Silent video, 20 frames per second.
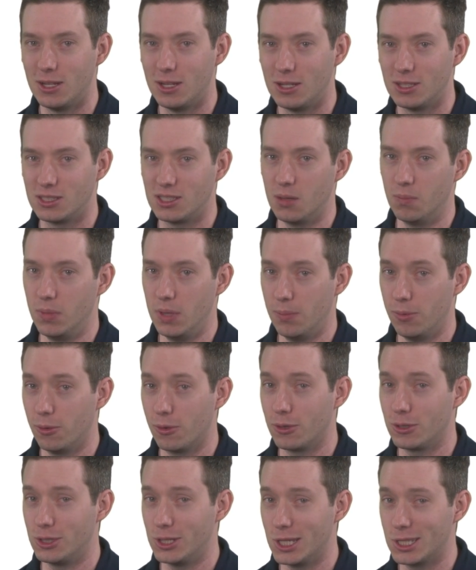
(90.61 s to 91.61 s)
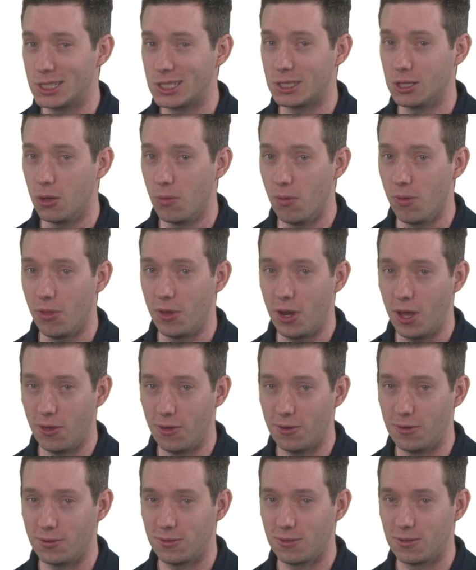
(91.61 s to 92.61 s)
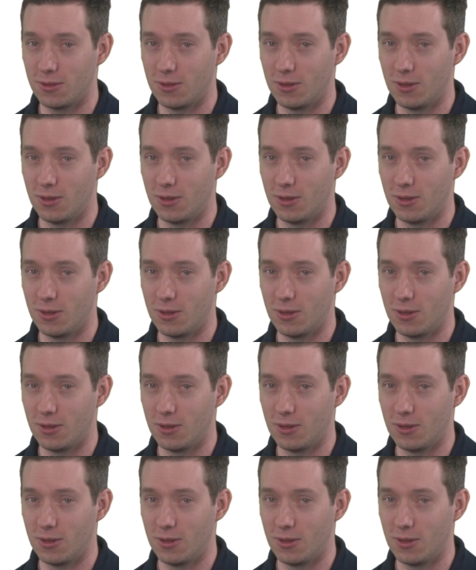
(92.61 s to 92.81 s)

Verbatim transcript: Some people are just slower than others.